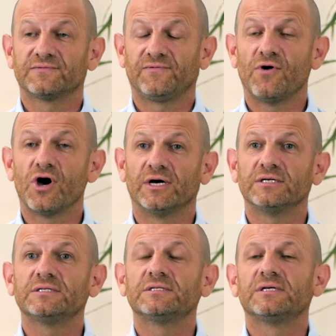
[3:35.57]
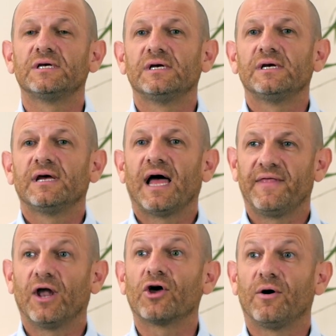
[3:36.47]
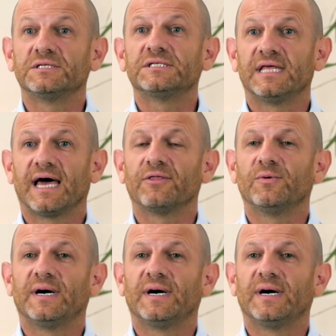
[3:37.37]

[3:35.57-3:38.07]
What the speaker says: first, and then I'll go on to the other